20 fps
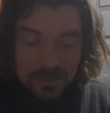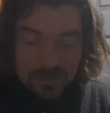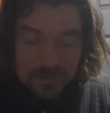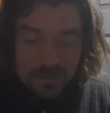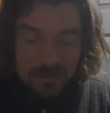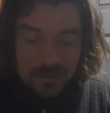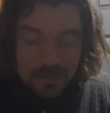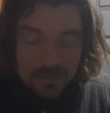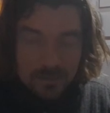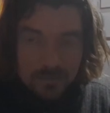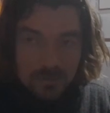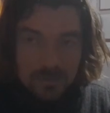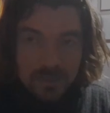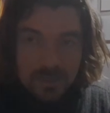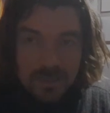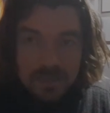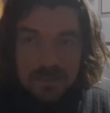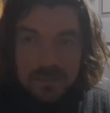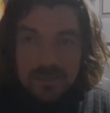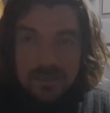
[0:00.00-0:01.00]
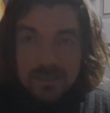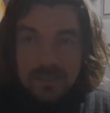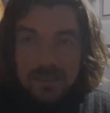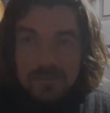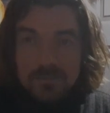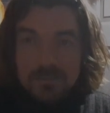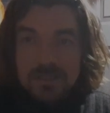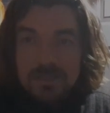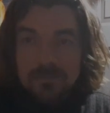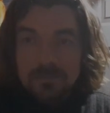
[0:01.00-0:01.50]
When I
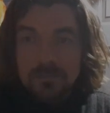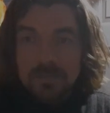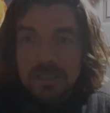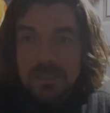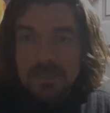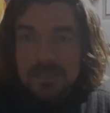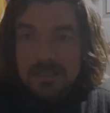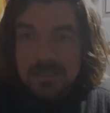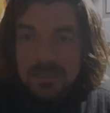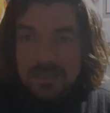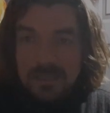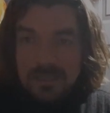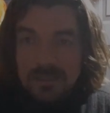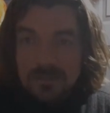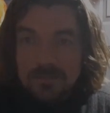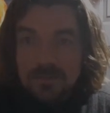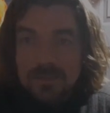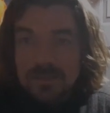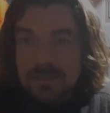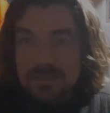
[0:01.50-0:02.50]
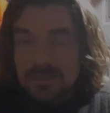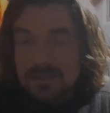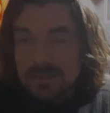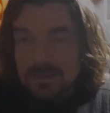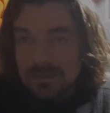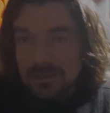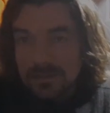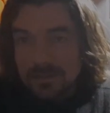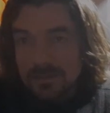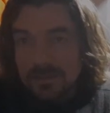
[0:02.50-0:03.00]
came to BC, it was a
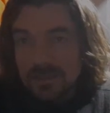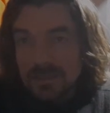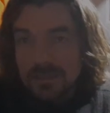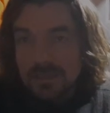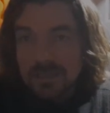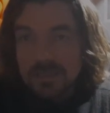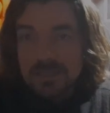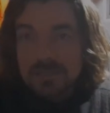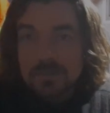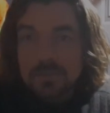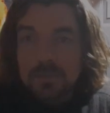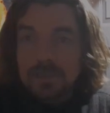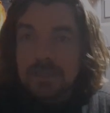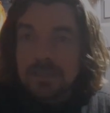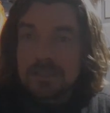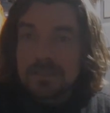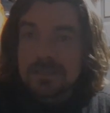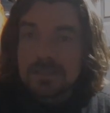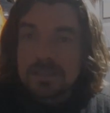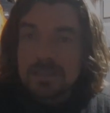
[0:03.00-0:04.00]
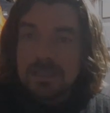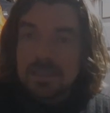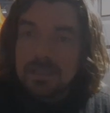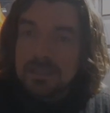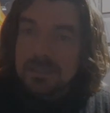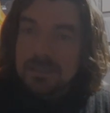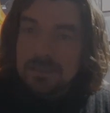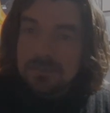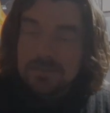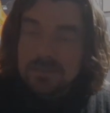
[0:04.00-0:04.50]
learning experience
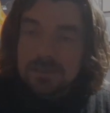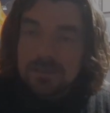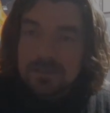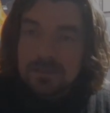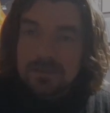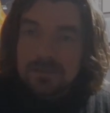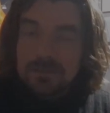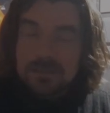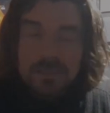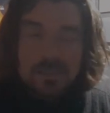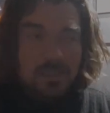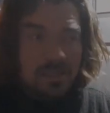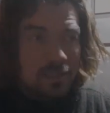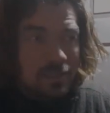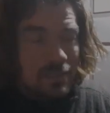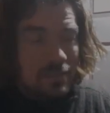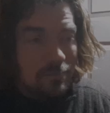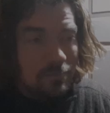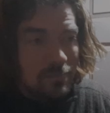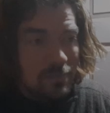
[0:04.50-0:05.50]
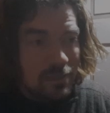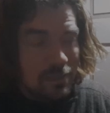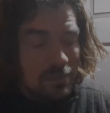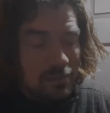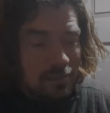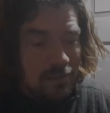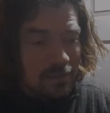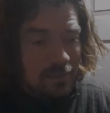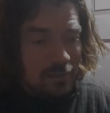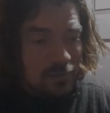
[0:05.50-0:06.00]
again, even though I came
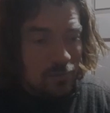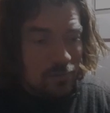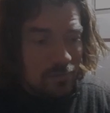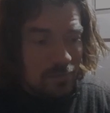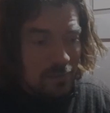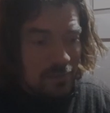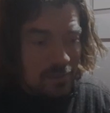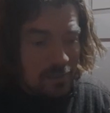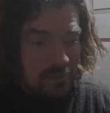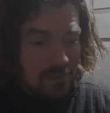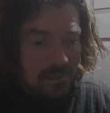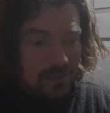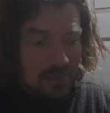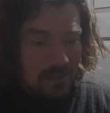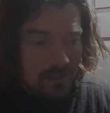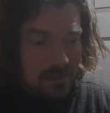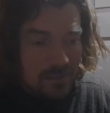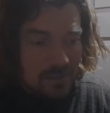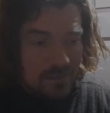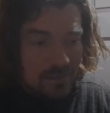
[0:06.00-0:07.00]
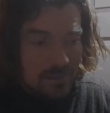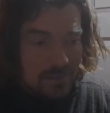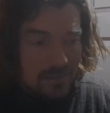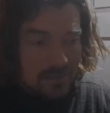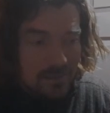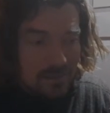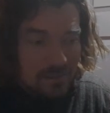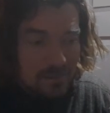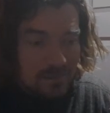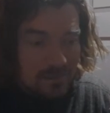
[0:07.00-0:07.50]
and I already had,
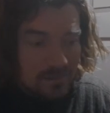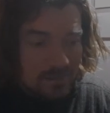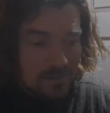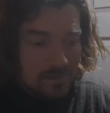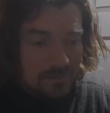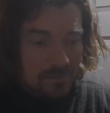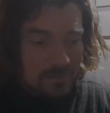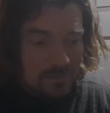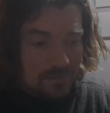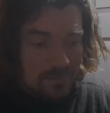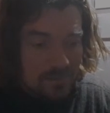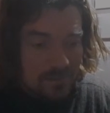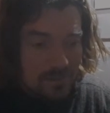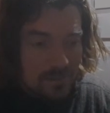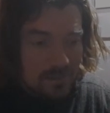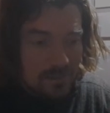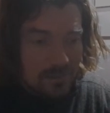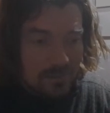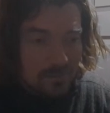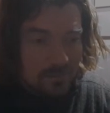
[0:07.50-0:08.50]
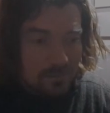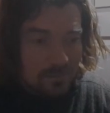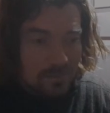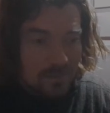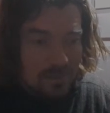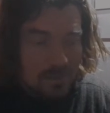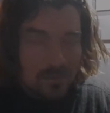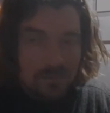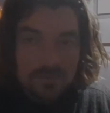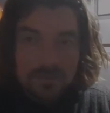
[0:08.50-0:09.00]

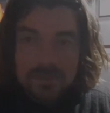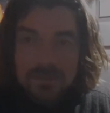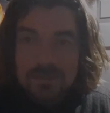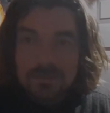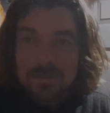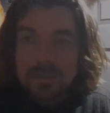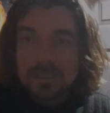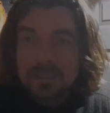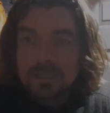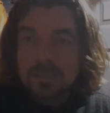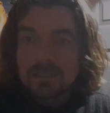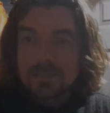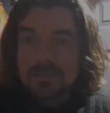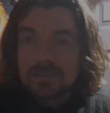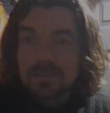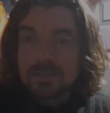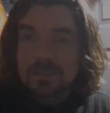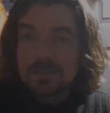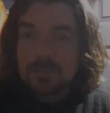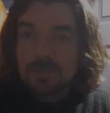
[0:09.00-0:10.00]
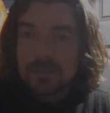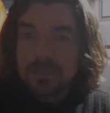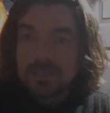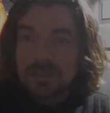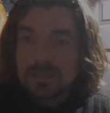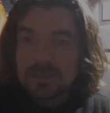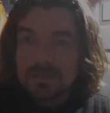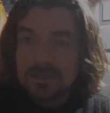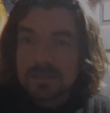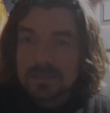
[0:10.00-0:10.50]
well over 20 years
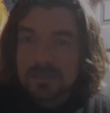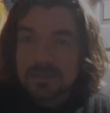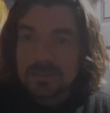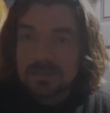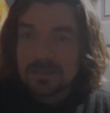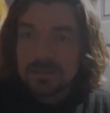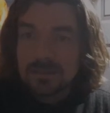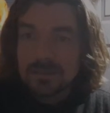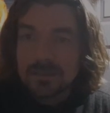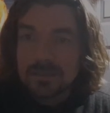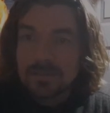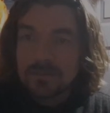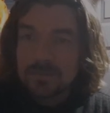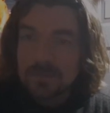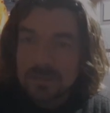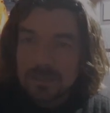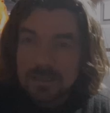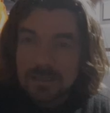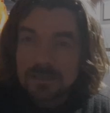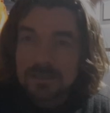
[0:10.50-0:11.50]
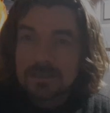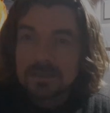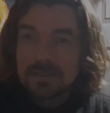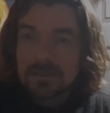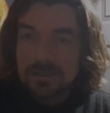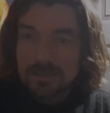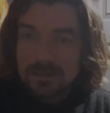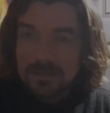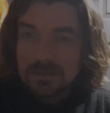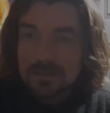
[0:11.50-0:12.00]
experience. I had to
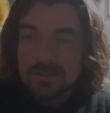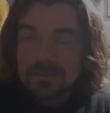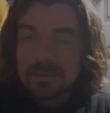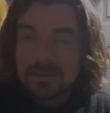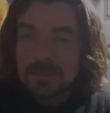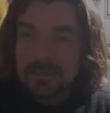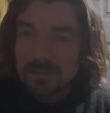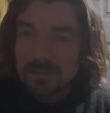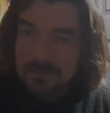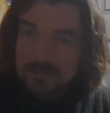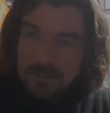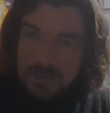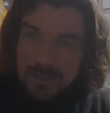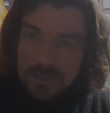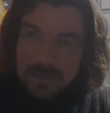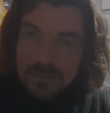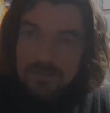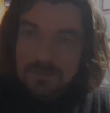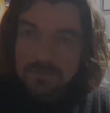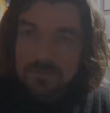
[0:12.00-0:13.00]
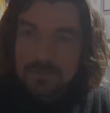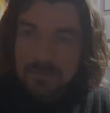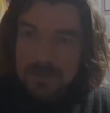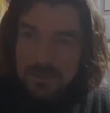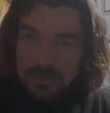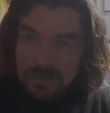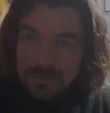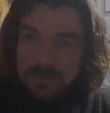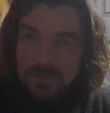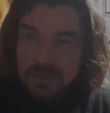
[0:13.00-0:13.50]
learn kind of
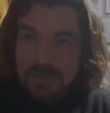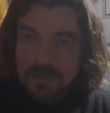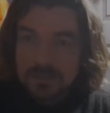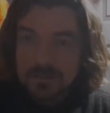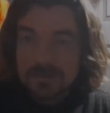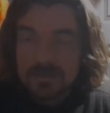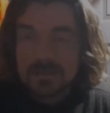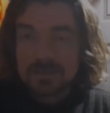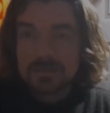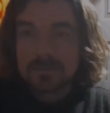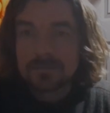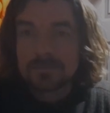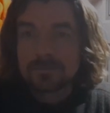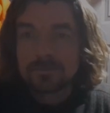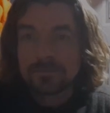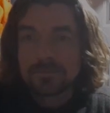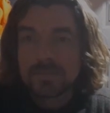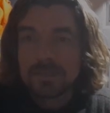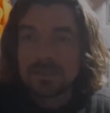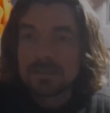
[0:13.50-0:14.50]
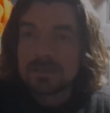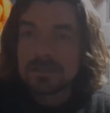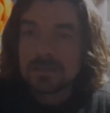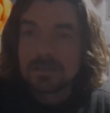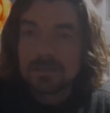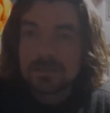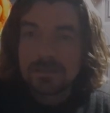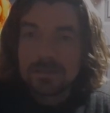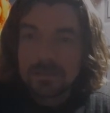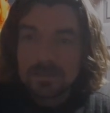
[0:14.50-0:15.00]
new things. I had to
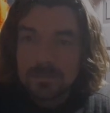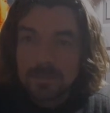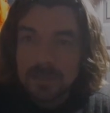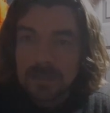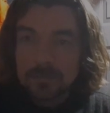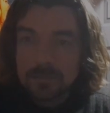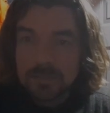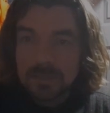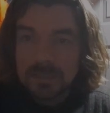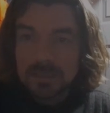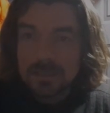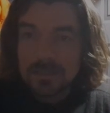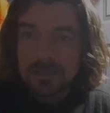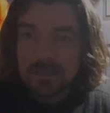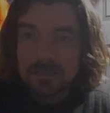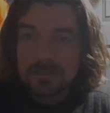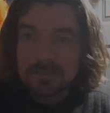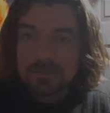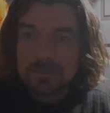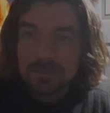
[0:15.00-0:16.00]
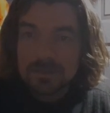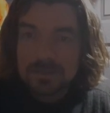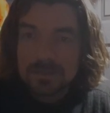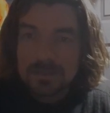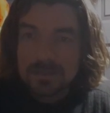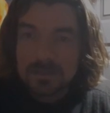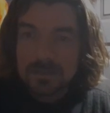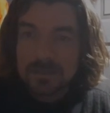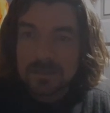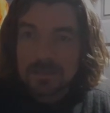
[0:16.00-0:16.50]
learn about big
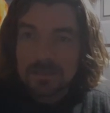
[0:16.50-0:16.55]
conifers.